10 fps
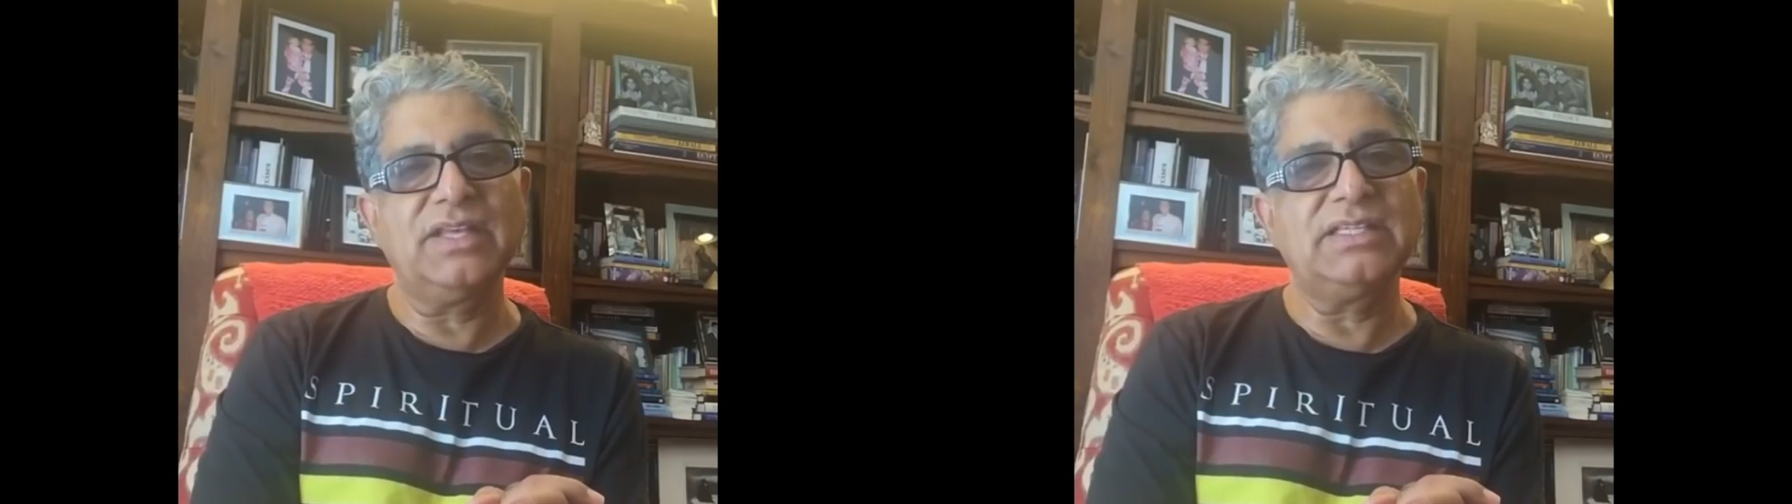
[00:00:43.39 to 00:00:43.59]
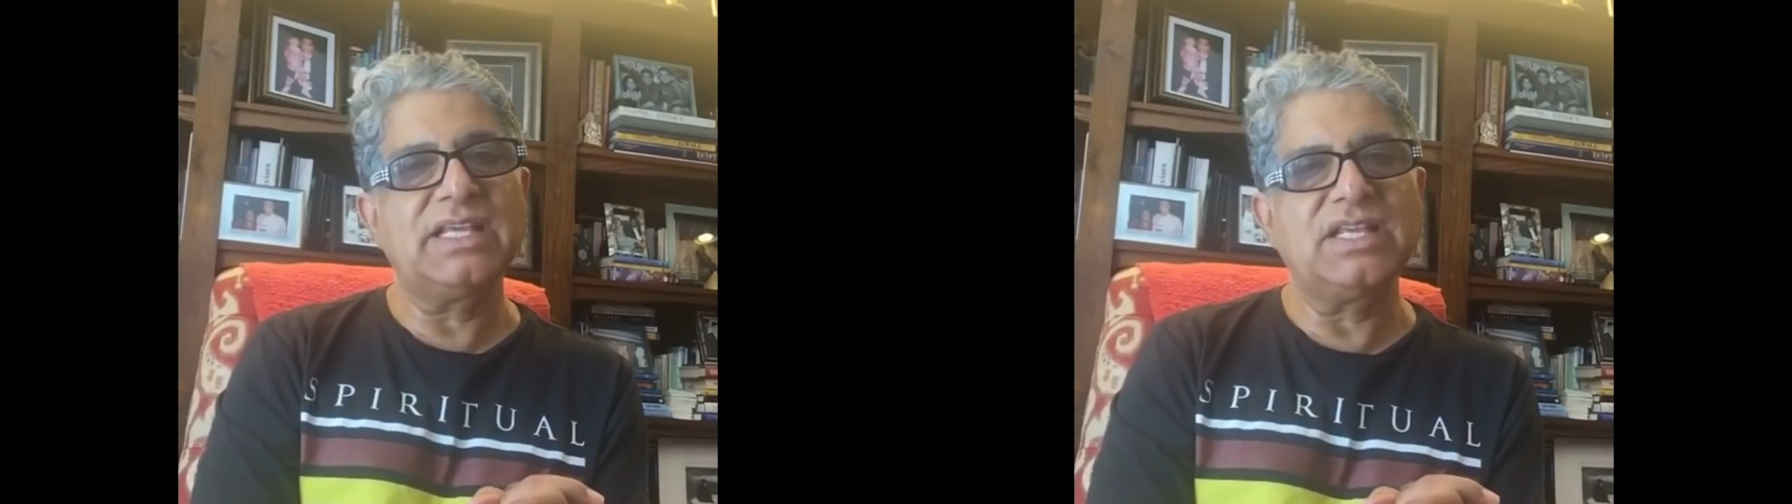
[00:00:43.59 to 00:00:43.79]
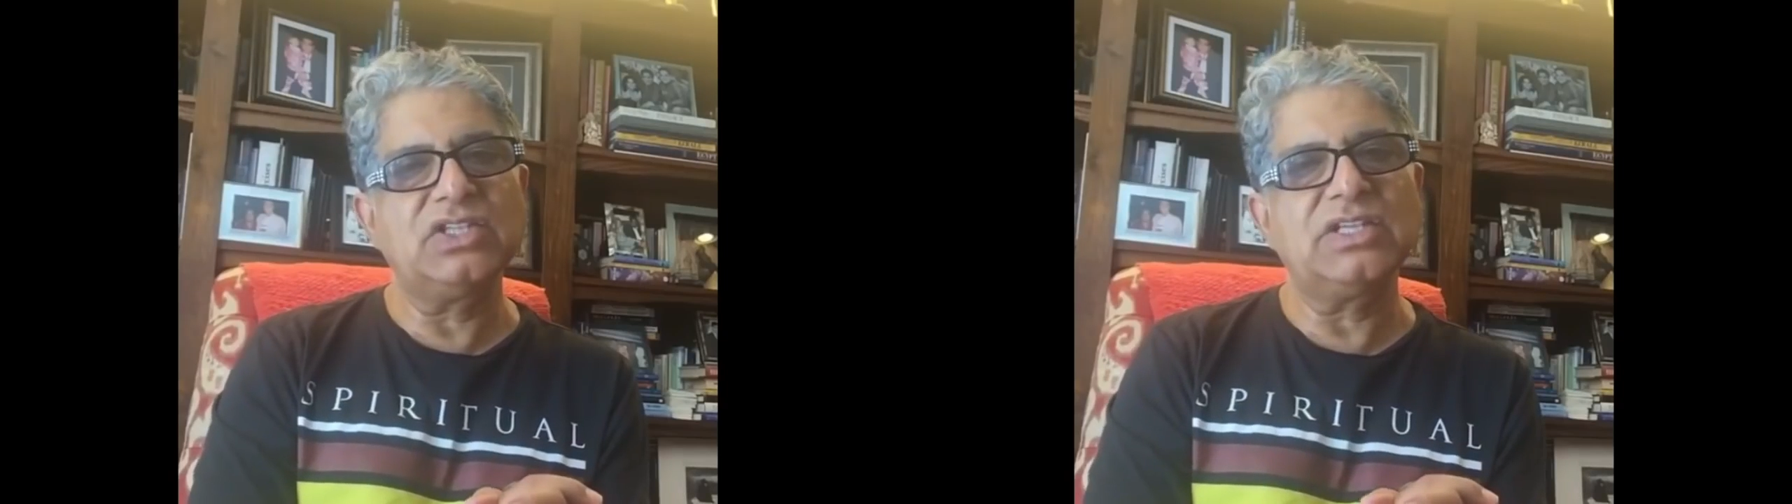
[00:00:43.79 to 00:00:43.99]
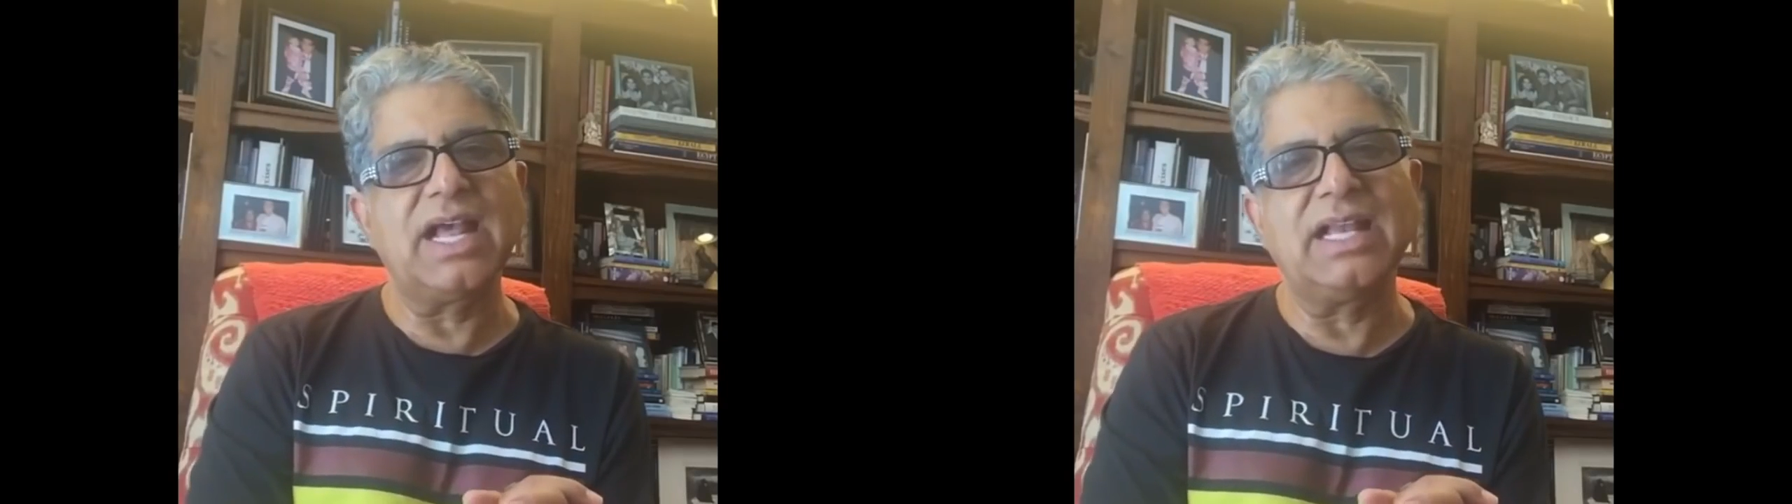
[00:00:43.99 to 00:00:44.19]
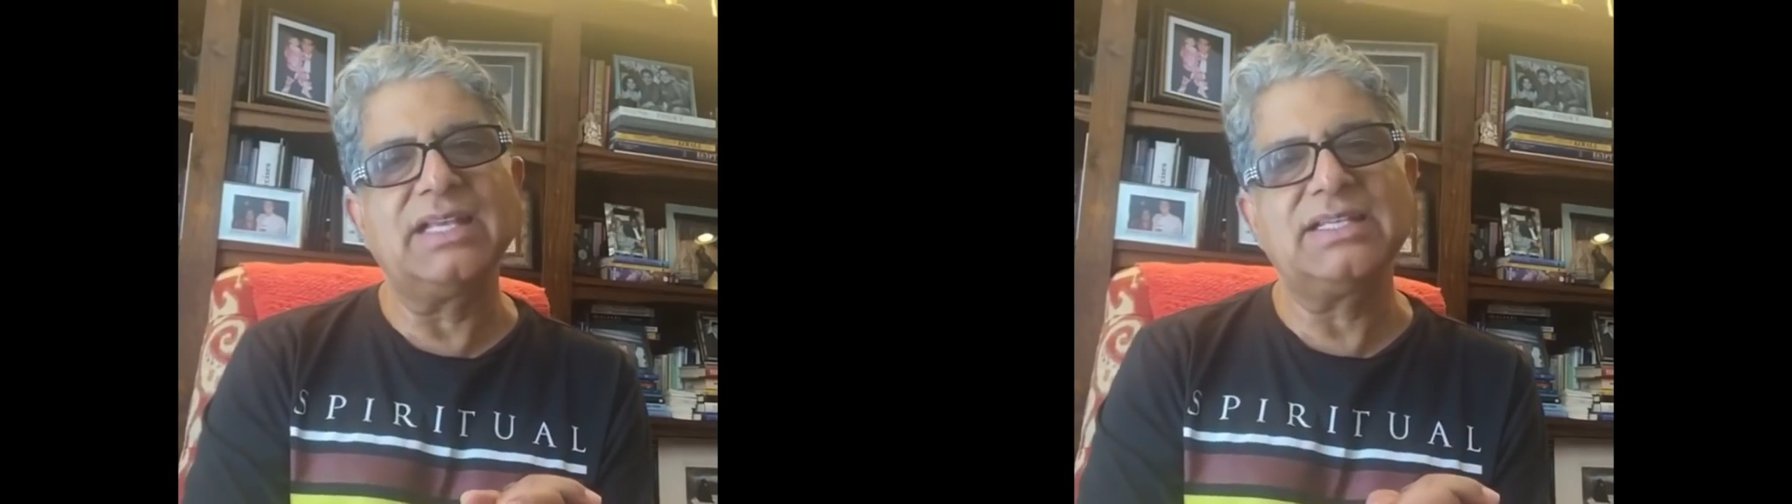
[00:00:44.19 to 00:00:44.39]

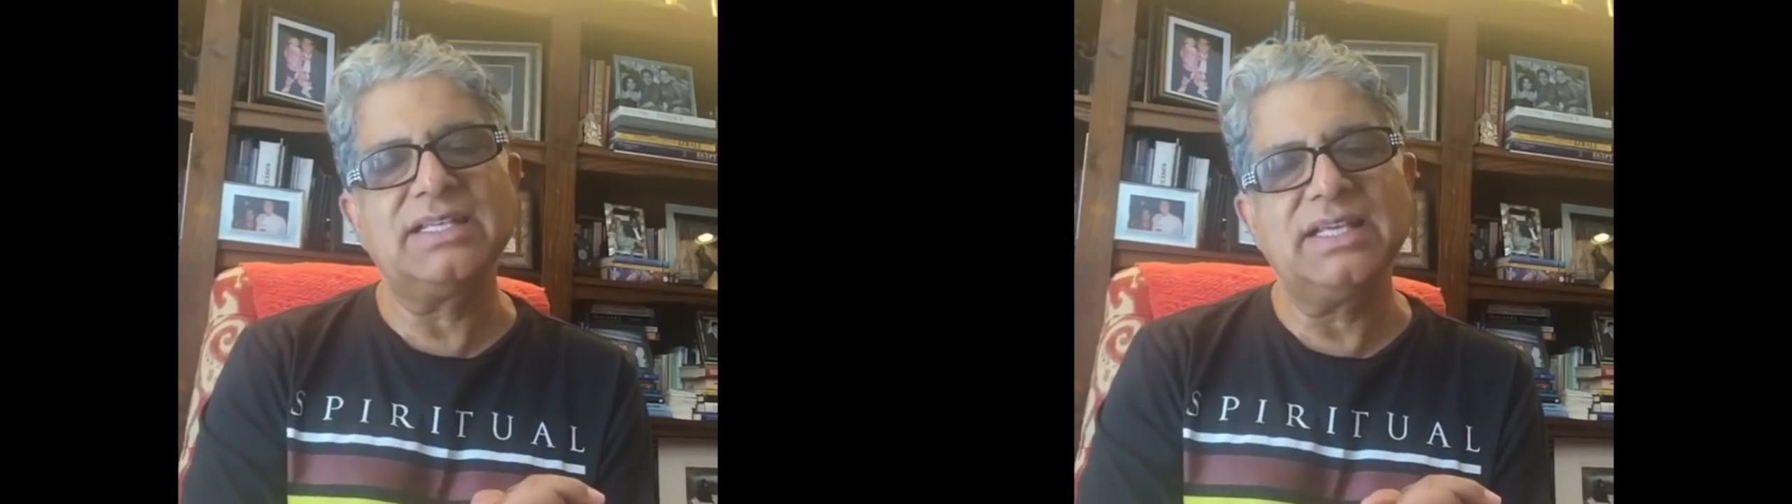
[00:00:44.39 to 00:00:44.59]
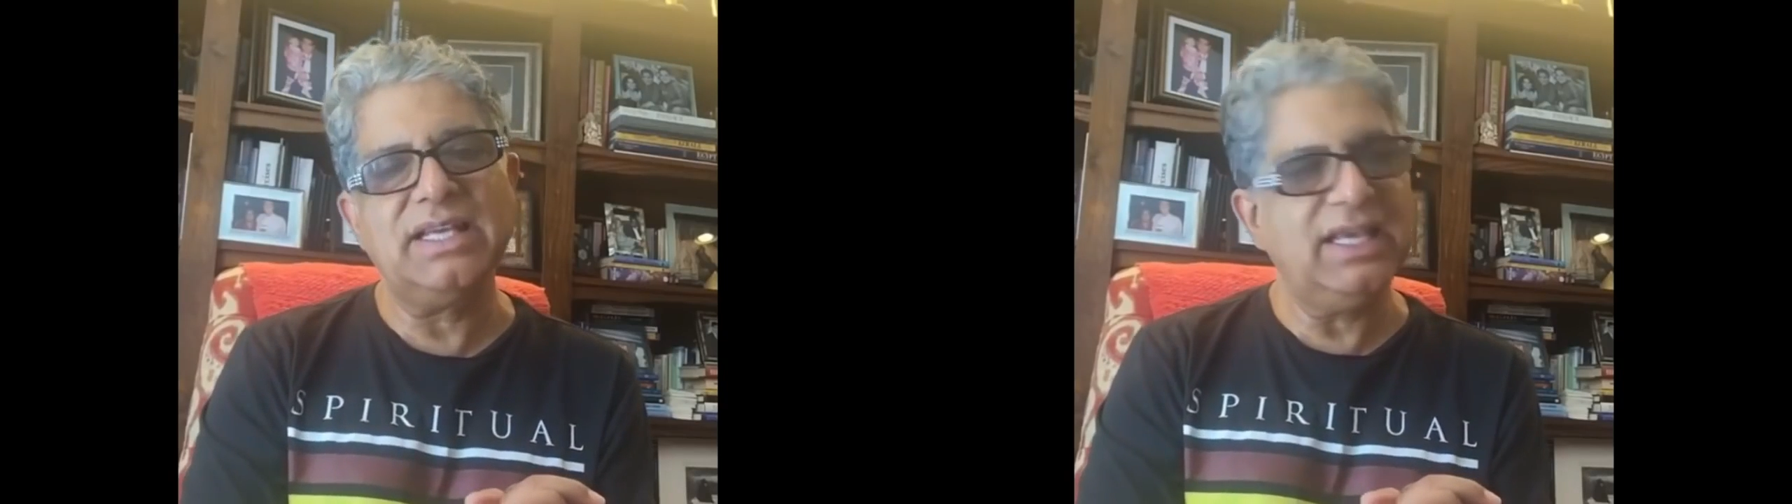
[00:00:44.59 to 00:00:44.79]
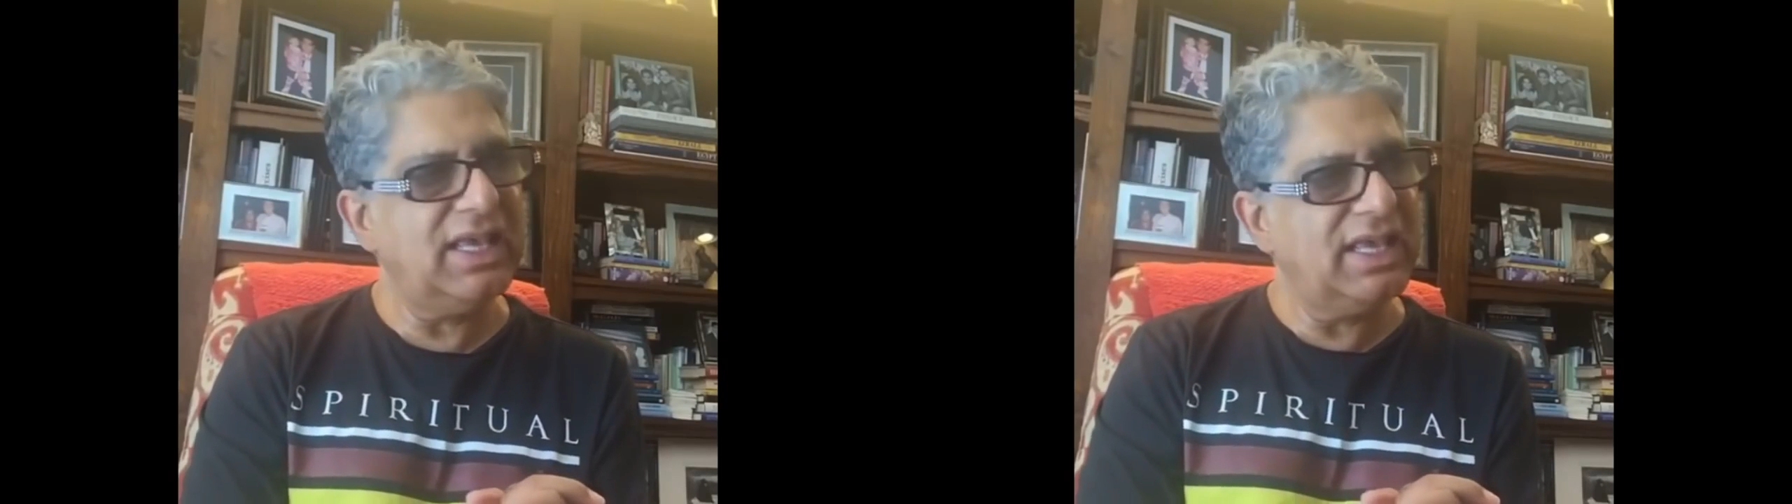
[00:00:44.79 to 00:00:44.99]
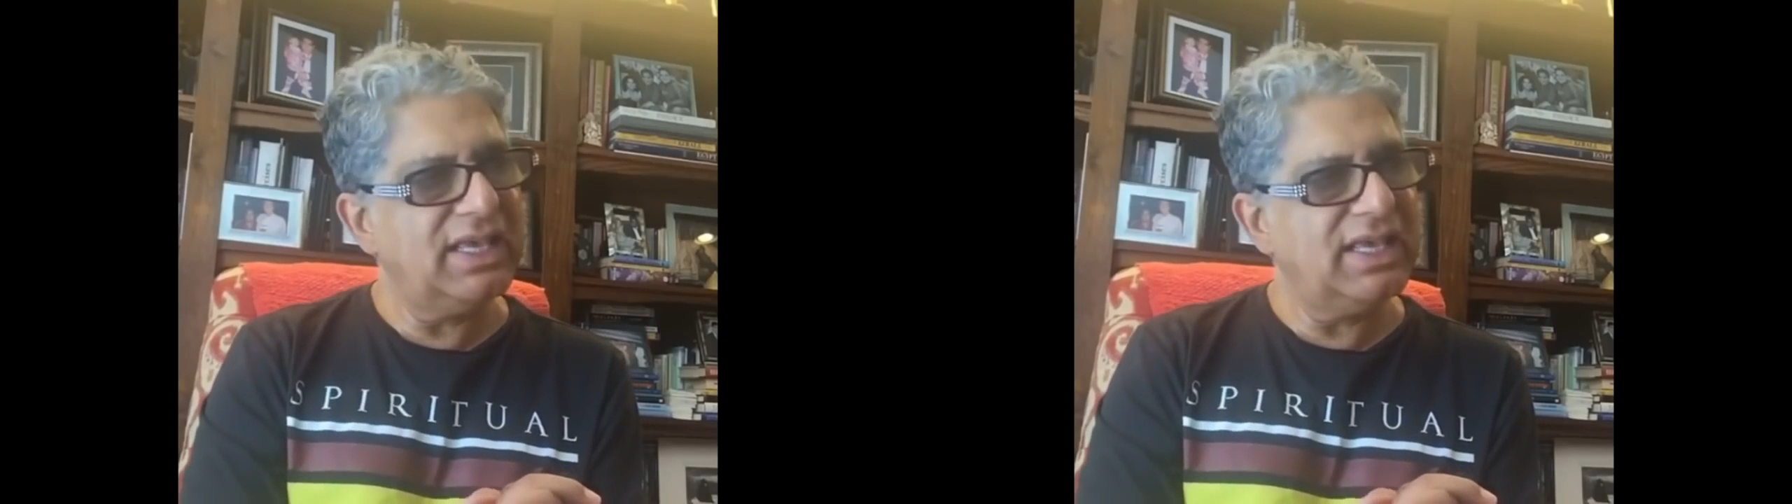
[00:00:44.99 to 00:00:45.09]
intentionality.